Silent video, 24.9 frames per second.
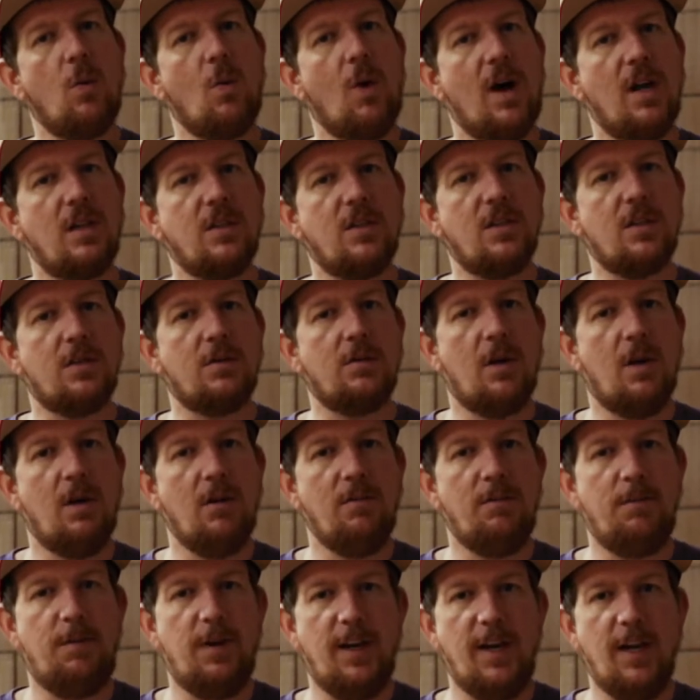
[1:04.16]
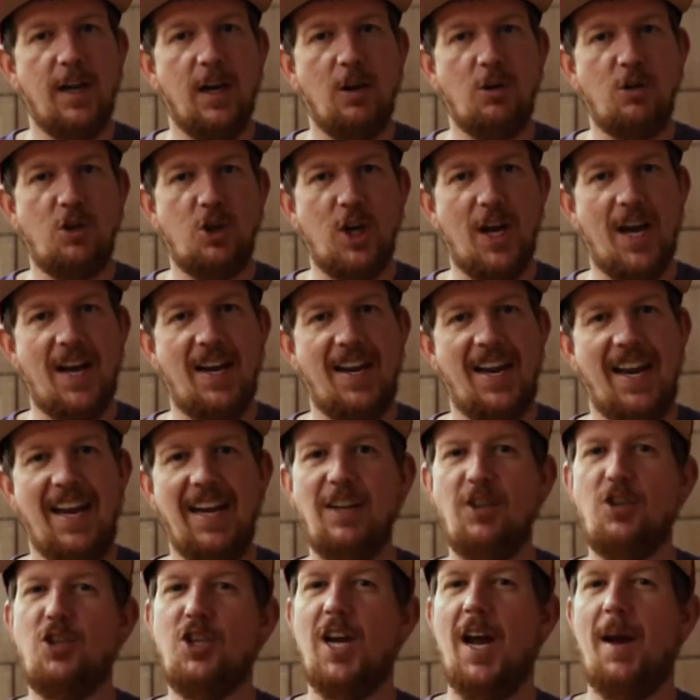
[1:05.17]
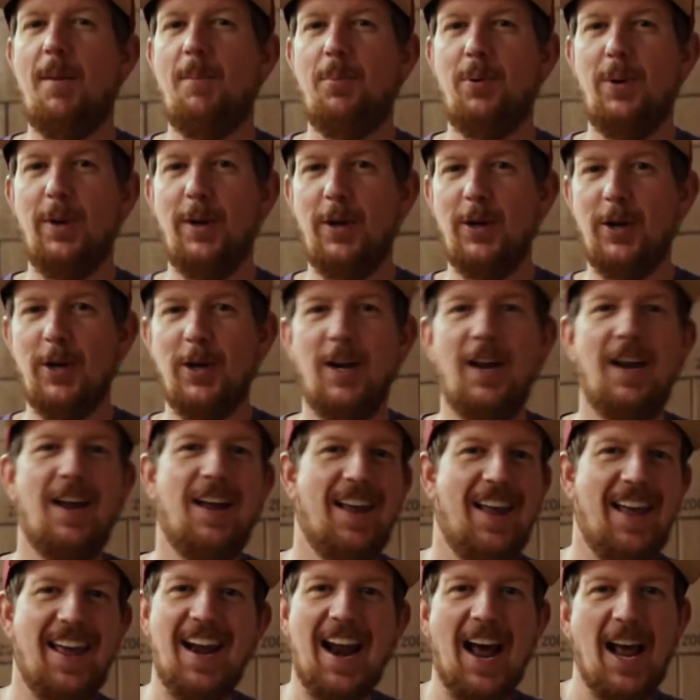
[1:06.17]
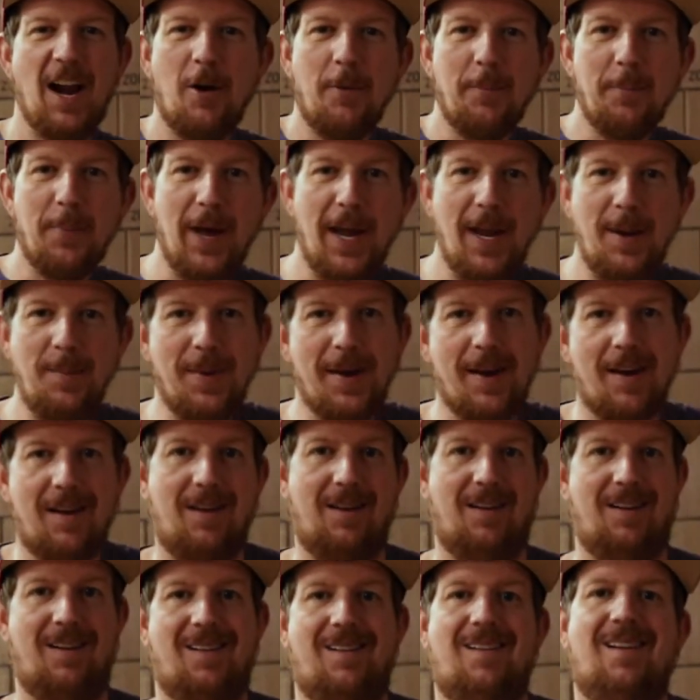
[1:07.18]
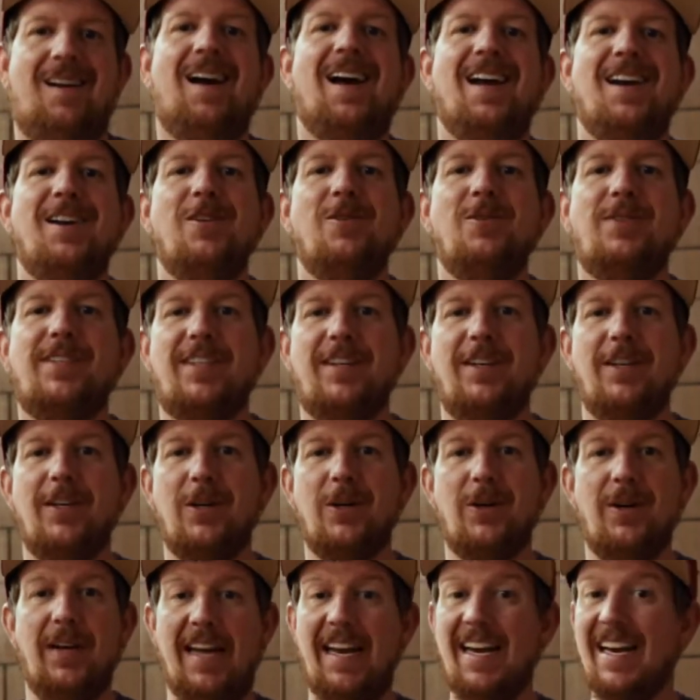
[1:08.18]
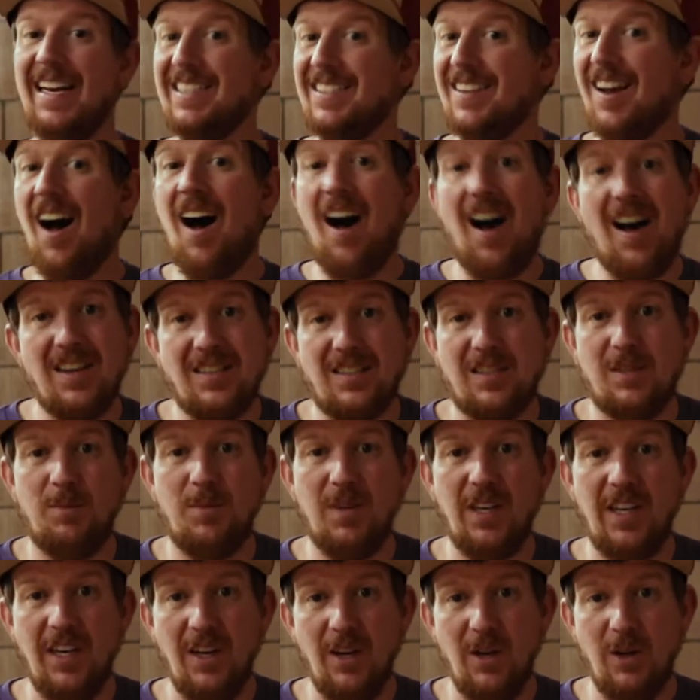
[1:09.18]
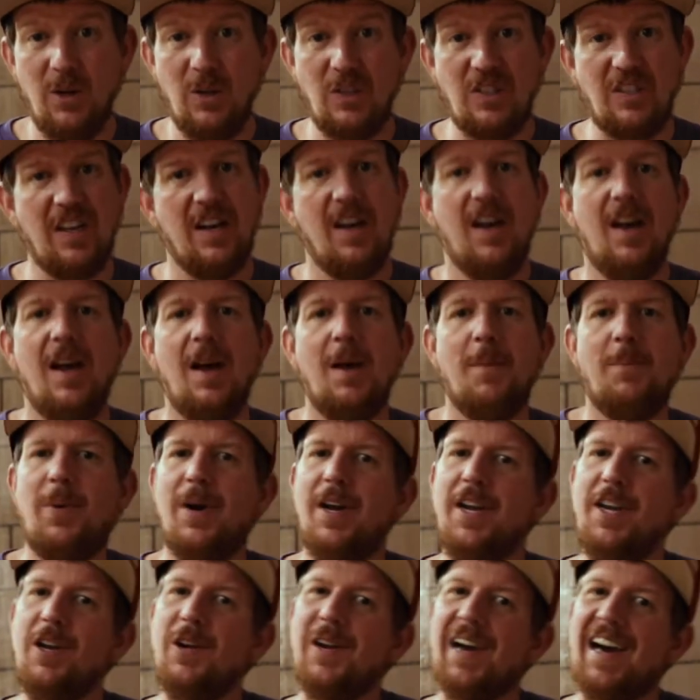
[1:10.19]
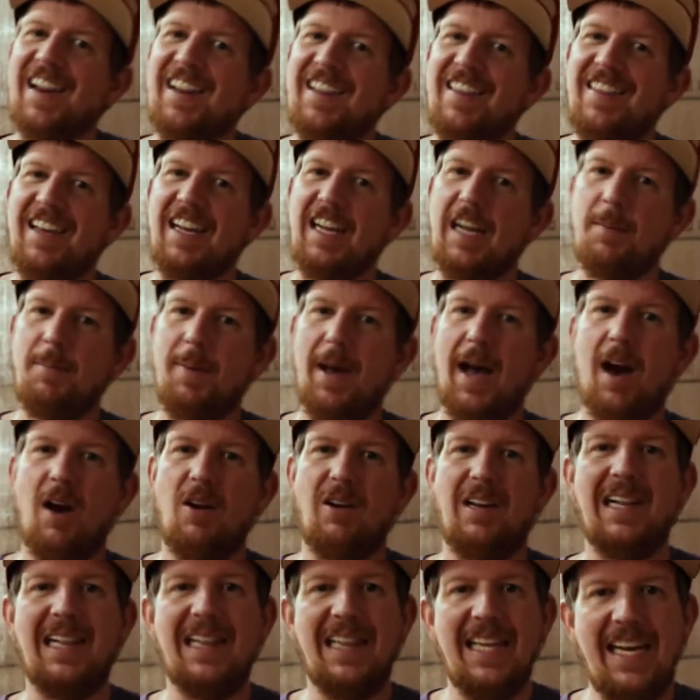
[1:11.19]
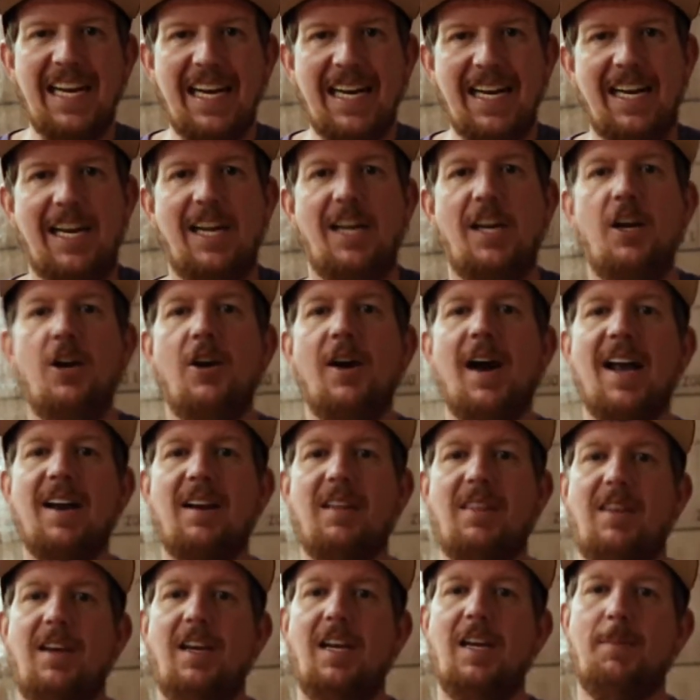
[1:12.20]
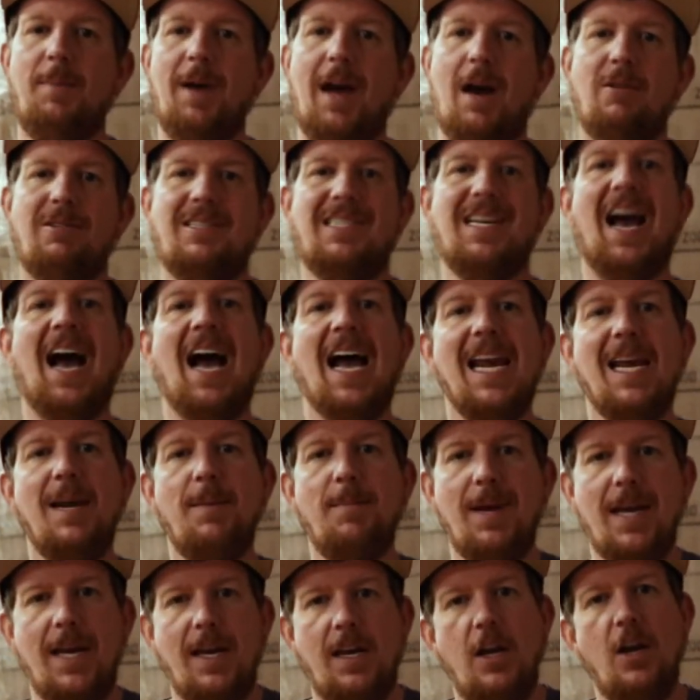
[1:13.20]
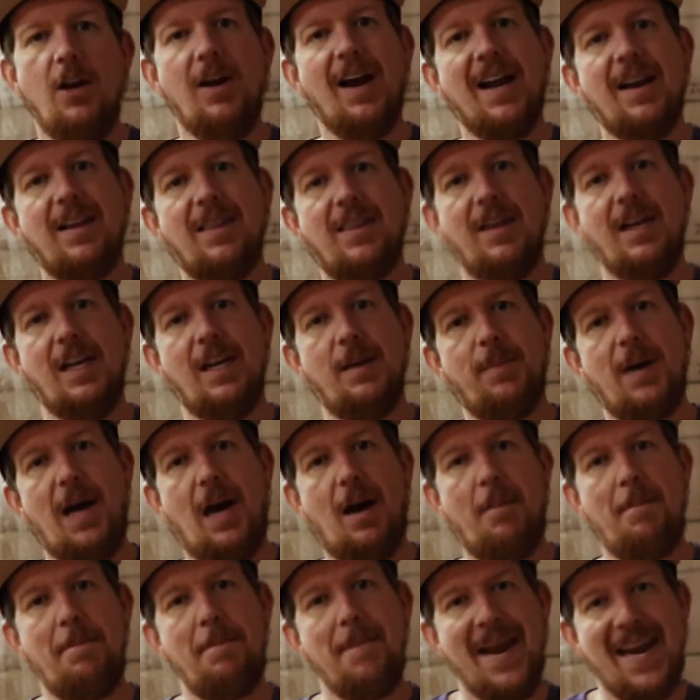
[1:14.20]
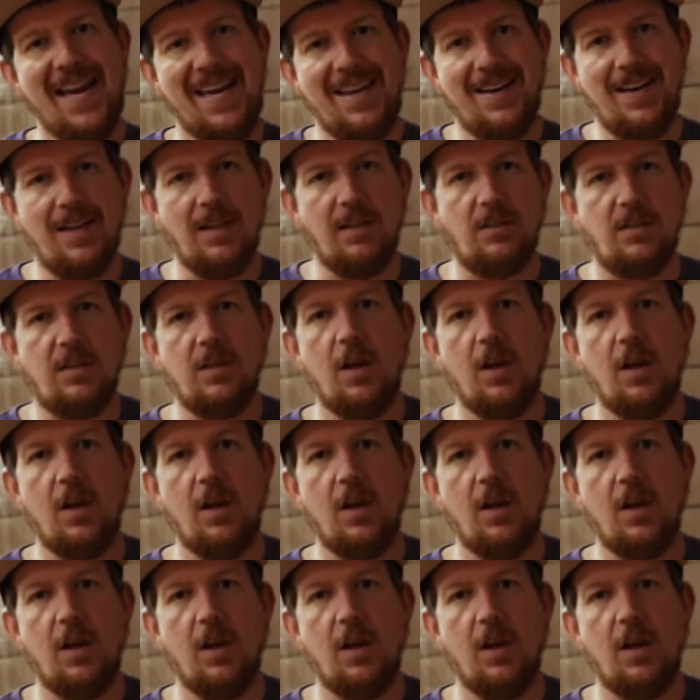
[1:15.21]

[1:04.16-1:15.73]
wants their own VideoJet inkjet printer, and I don't blame you. I do too, and it's awesome to use. But you got to think about cleaning, you got to think about timing, you got to think about maintenance.